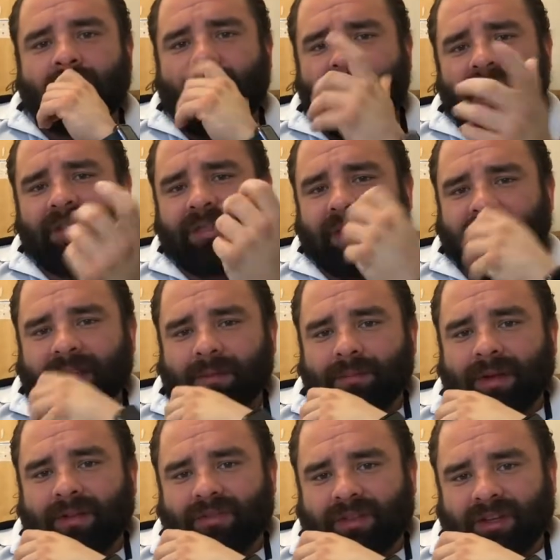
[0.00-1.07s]
I think it
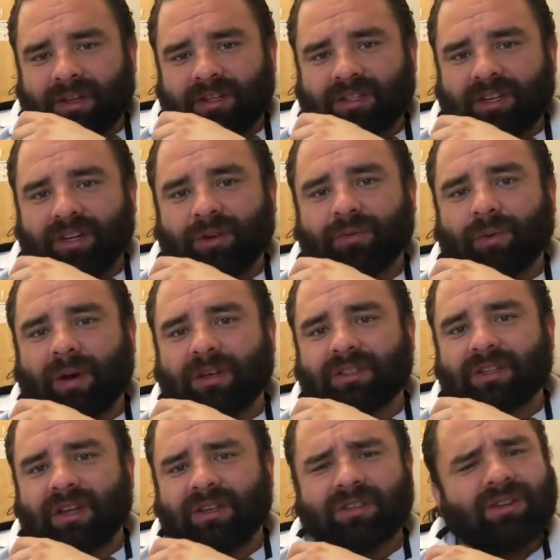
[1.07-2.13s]
meant this. And your friend
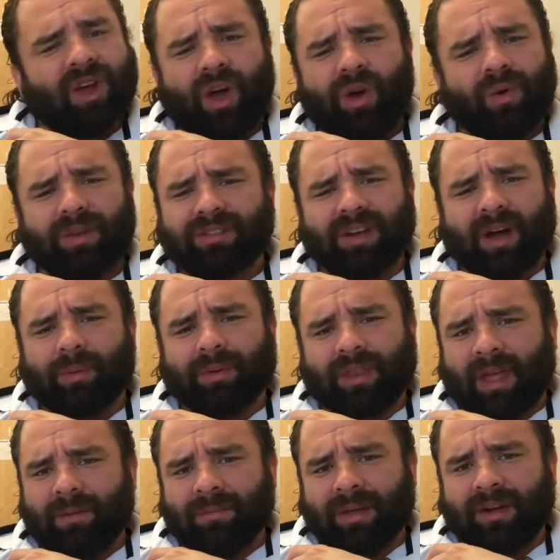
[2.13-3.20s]
says, no, it's not what
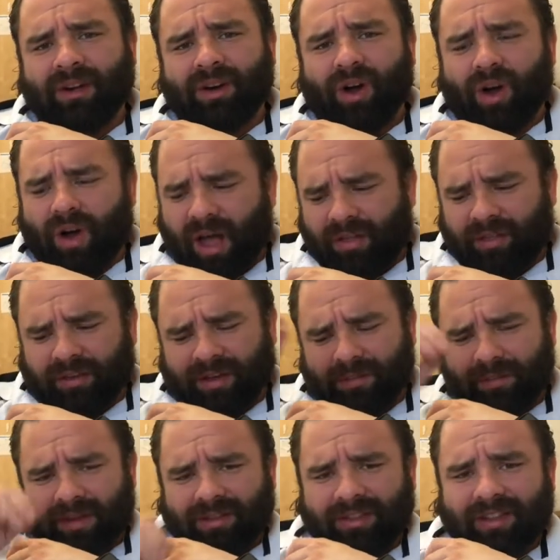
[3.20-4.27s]
that meant at all. I think it
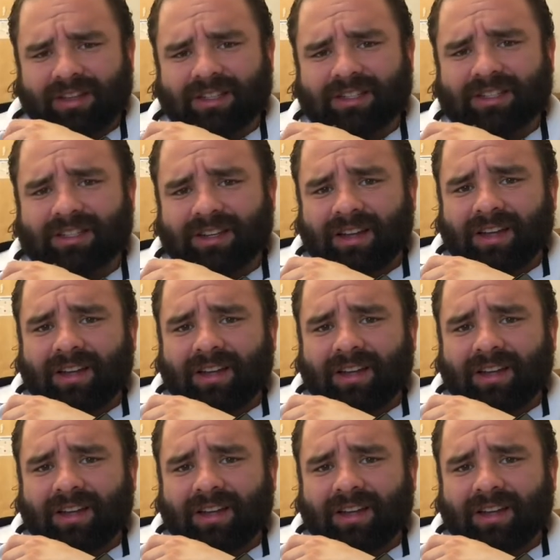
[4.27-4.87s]
meant this.